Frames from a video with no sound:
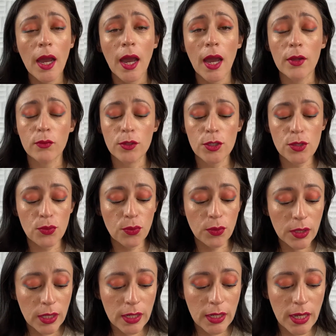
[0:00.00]
And what's
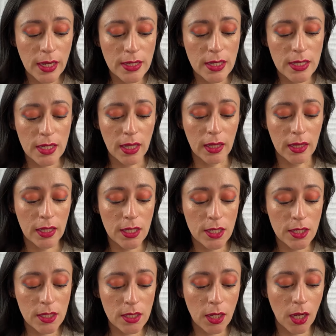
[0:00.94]
really nice is that
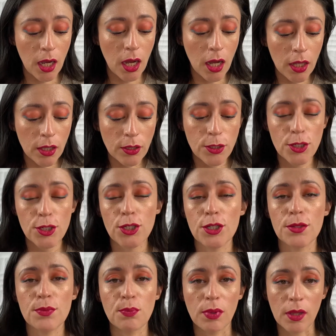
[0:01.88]
these colors
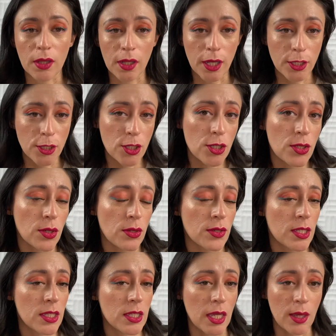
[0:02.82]
just blend so
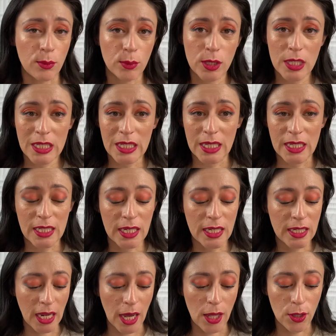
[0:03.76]
seamlessly
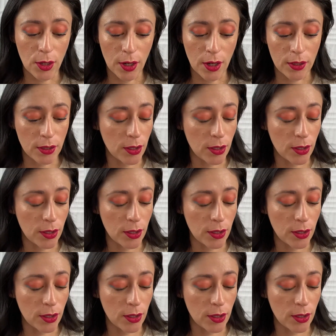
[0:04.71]
together.